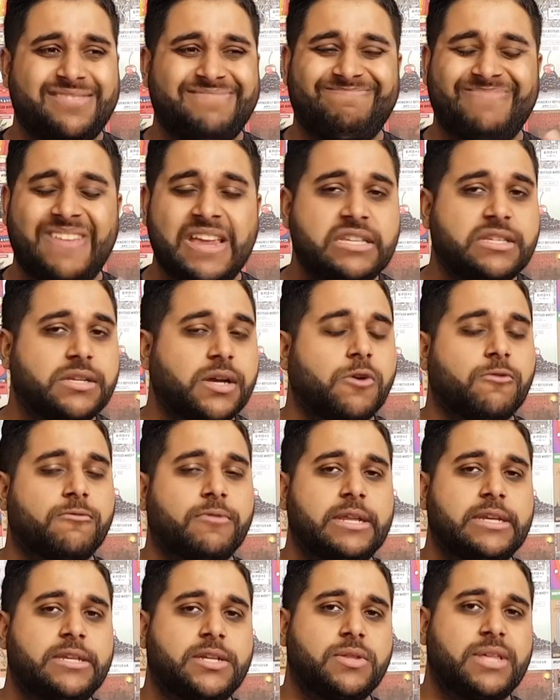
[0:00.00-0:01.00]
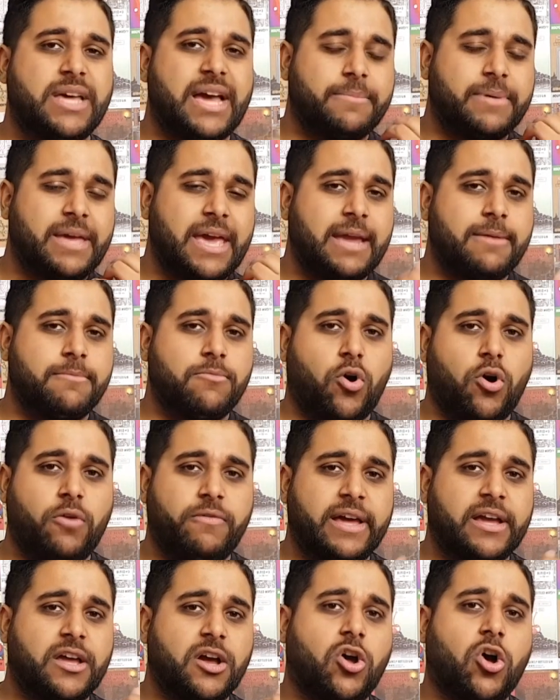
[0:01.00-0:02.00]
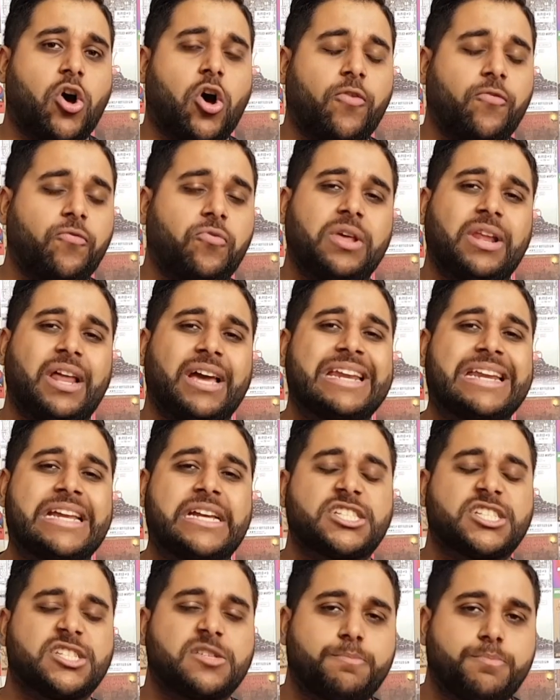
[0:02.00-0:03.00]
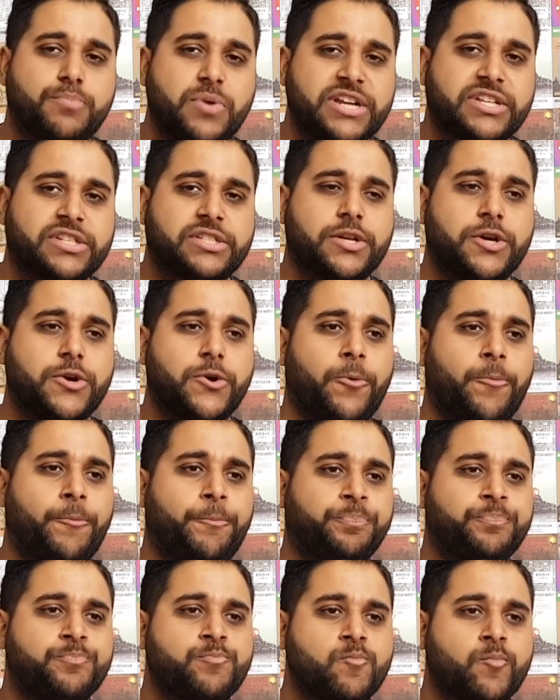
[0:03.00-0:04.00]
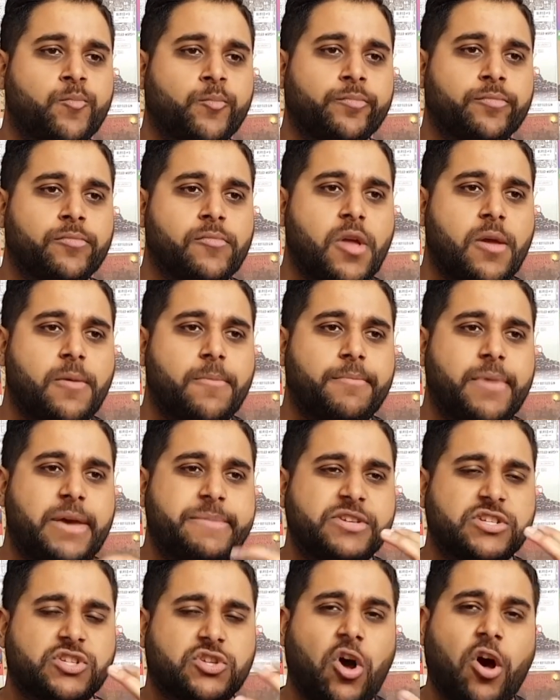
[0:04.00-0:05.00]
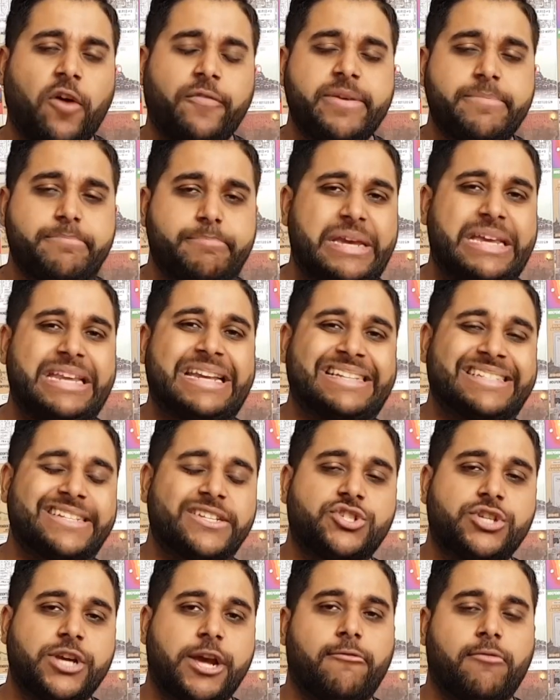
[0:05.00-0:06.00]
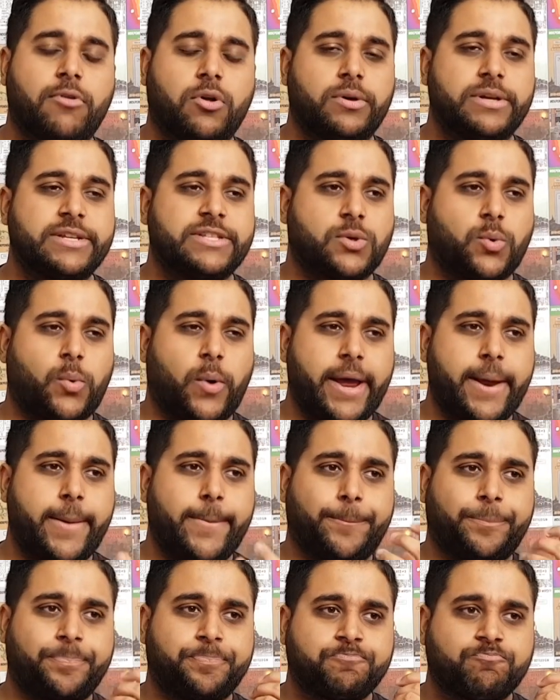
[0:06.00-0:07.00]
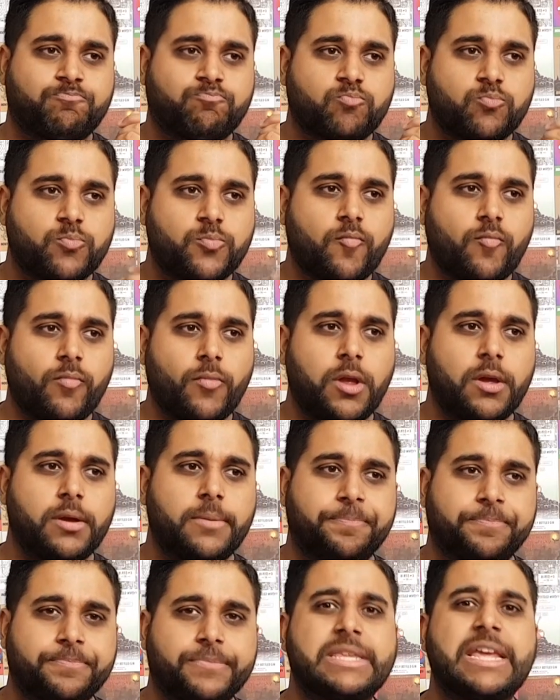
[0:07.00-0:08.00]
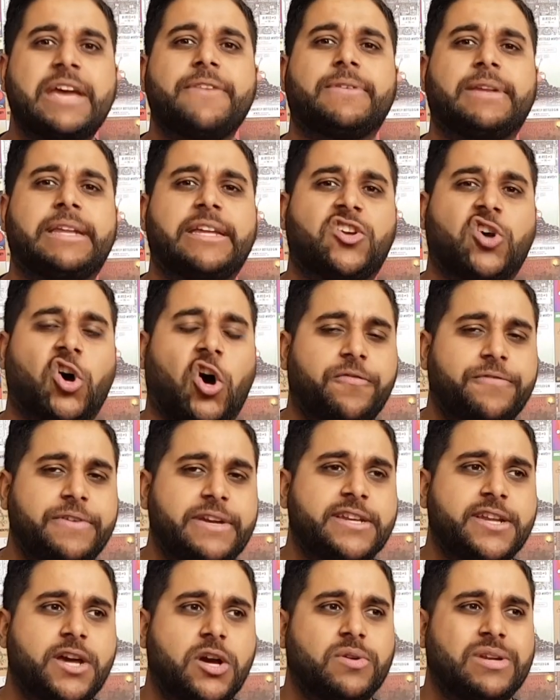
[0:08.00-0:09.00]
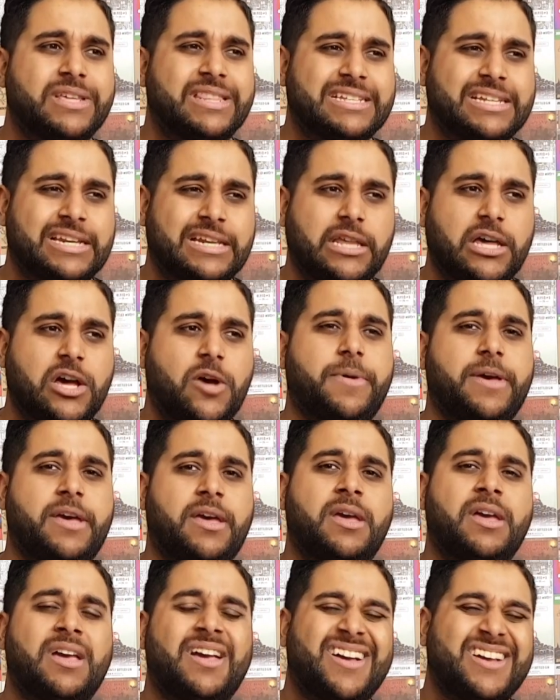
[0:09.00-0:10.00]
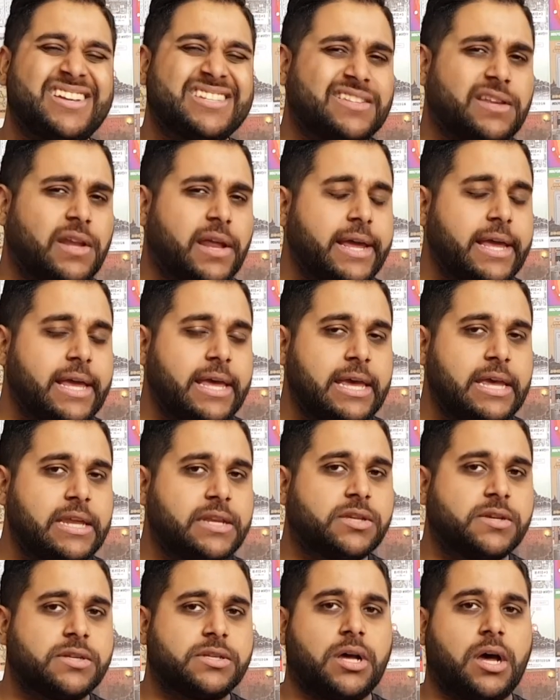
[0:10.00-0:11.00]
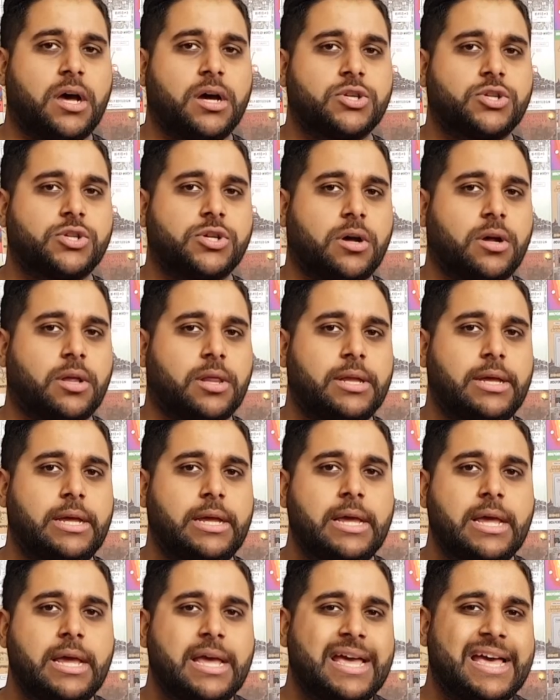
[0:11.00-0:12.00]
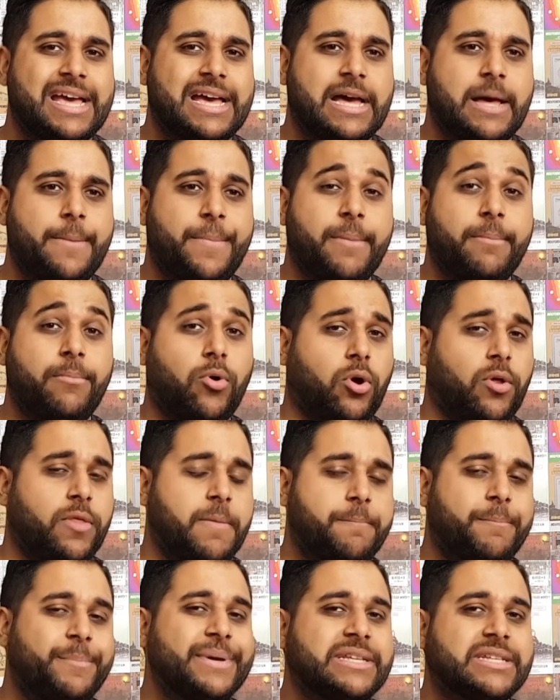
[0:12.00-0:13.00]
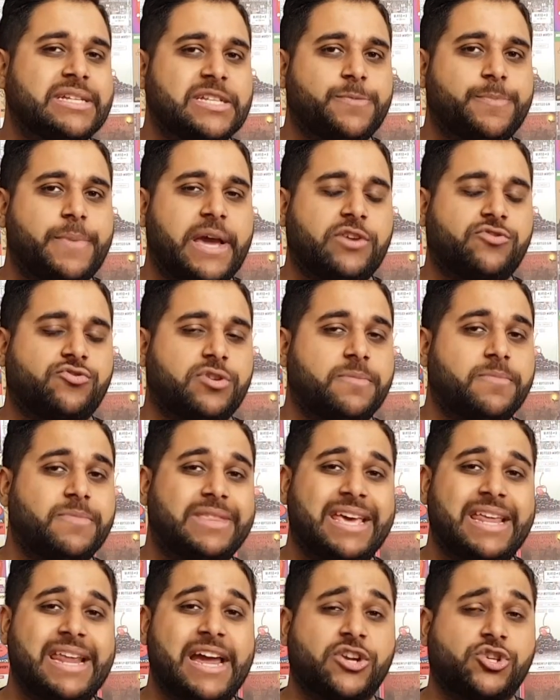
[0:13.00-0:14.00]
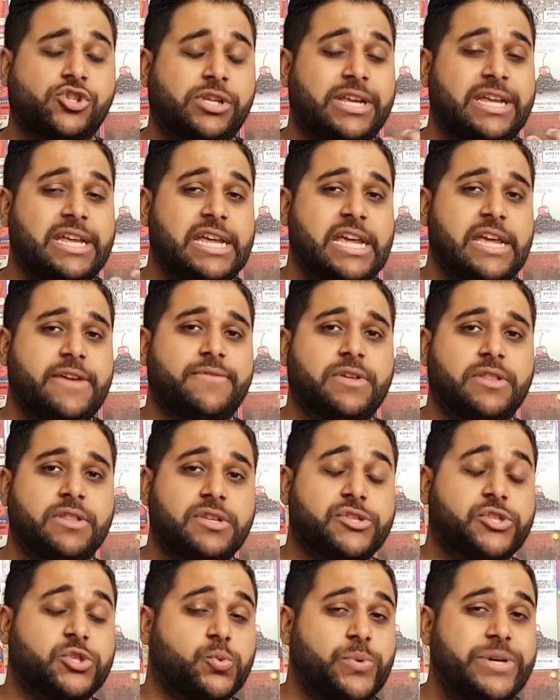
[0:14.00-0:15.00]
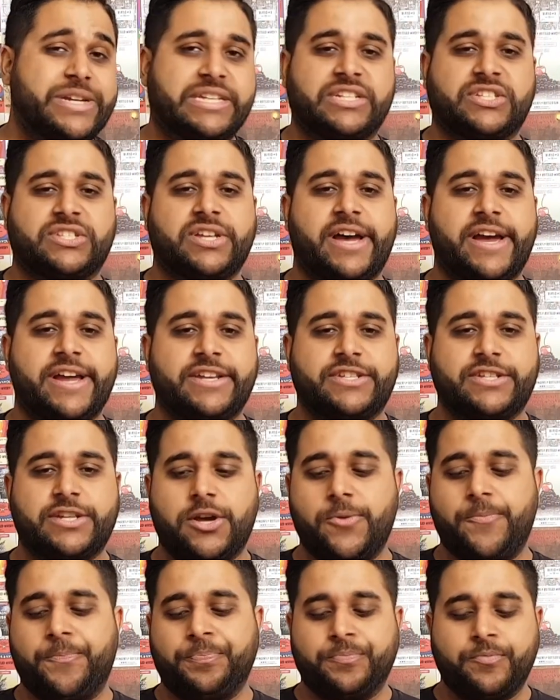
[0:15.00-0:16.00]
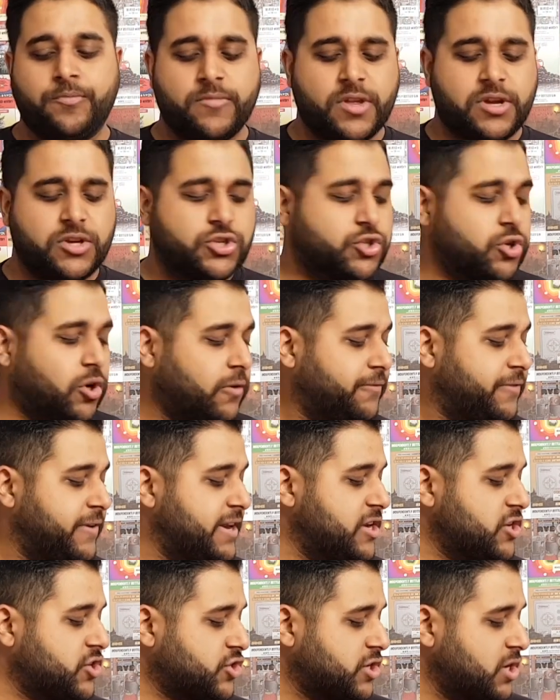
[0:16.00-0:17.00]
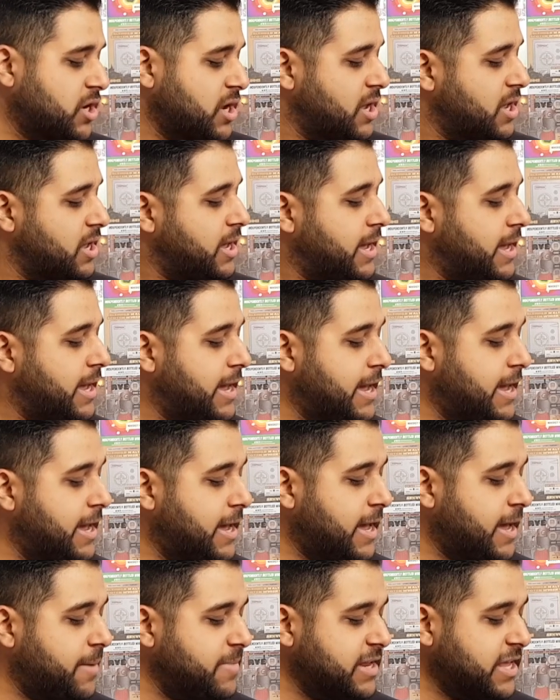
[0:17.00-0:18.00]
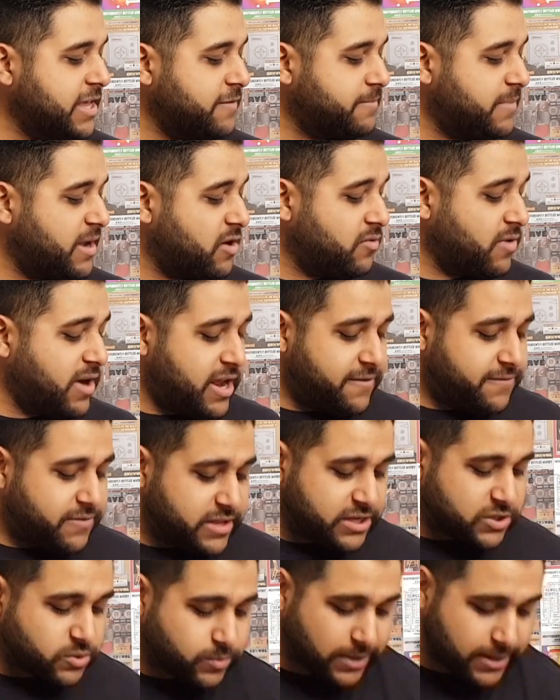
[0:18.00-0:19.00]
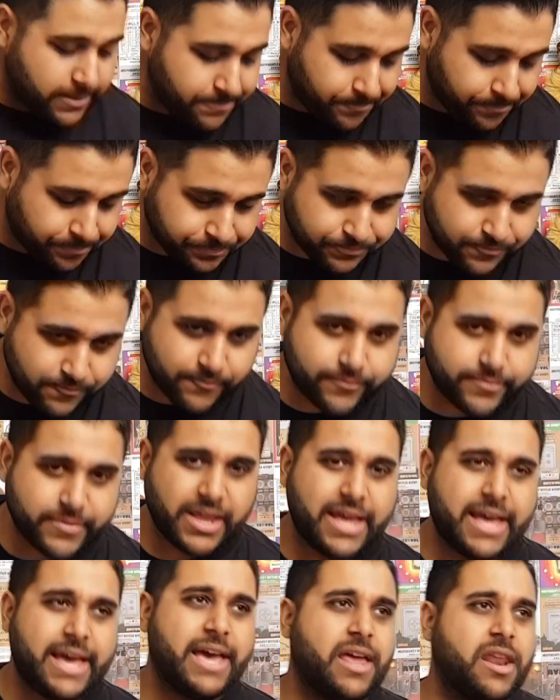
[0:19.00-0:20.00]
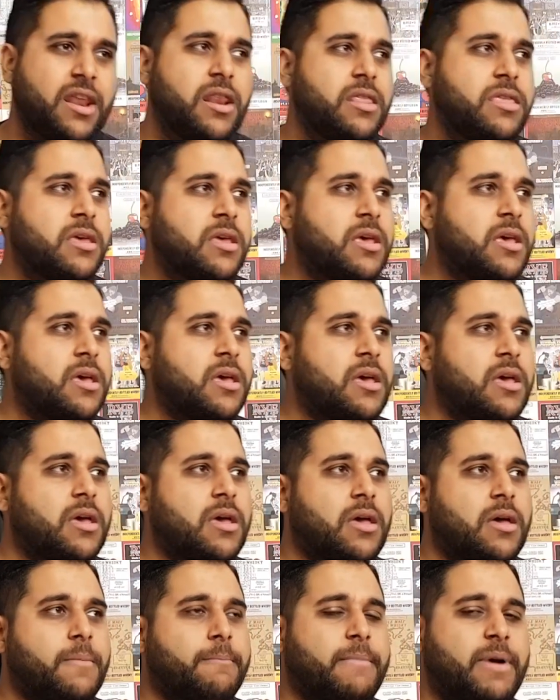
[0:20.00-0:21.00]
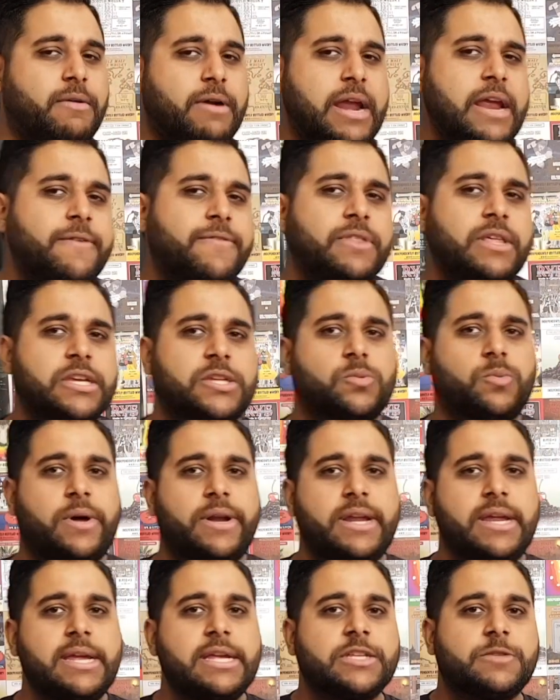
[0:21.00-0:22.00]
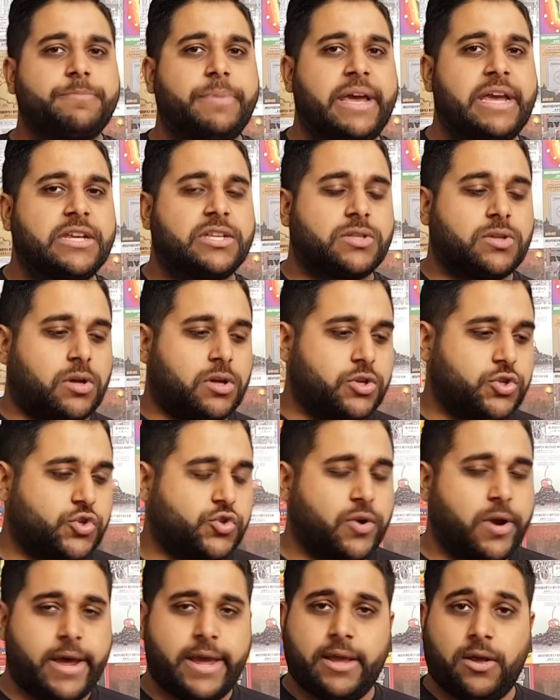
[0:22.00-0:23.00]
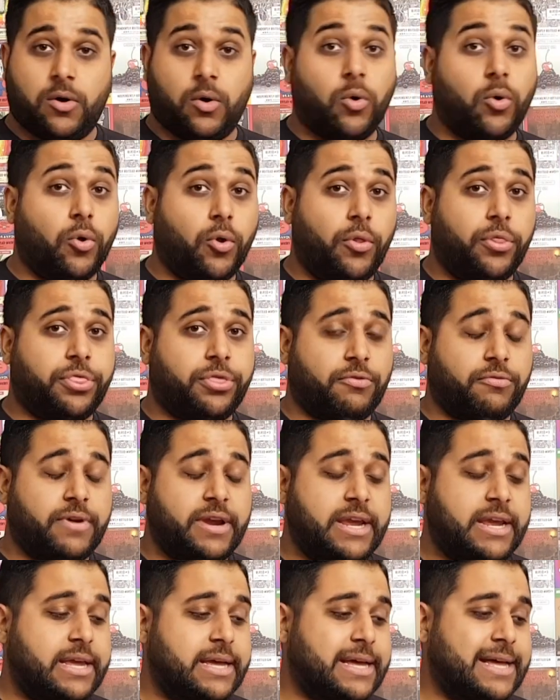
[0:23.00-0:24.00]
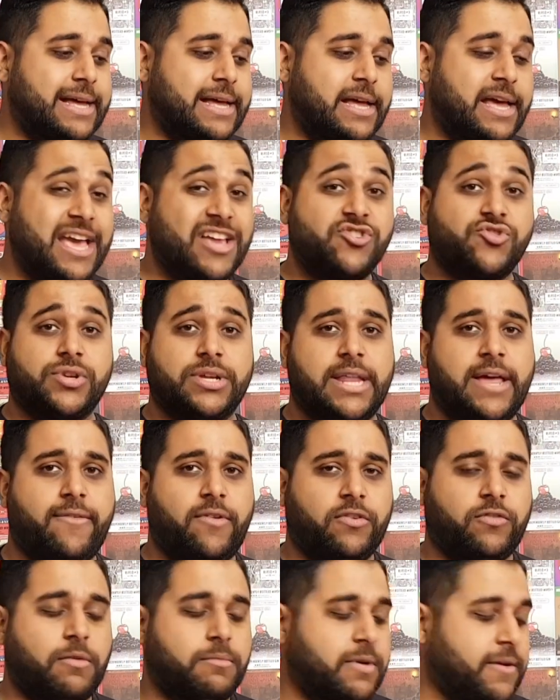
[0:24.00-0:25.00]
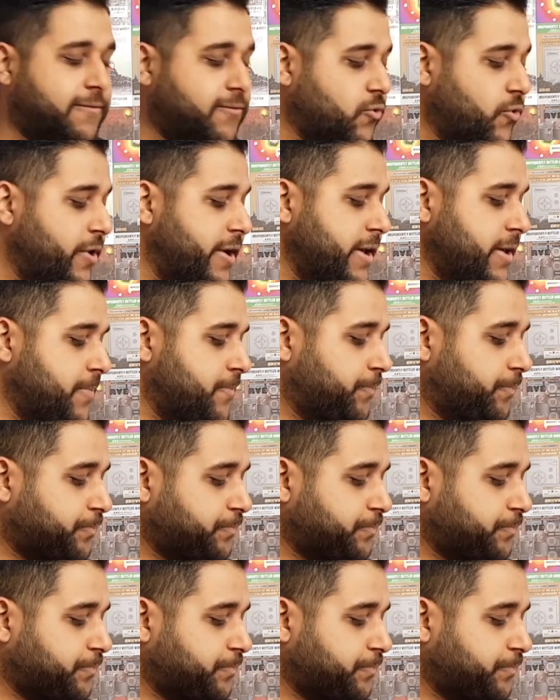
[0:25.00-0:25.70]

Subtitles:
They don't really do that. I'm getting more of like a coffee, like an espresso, maybe just coffee bean as a general. It's quite definitely coffee note, and there's a little bit, a slight hint of dark chocolate, but more on the bitter spectrum than actually even the sweeter side. So, short finish. I'm going to give my rating for this one, and my rating for this one is based on trying all three entry levels from Laphroaig.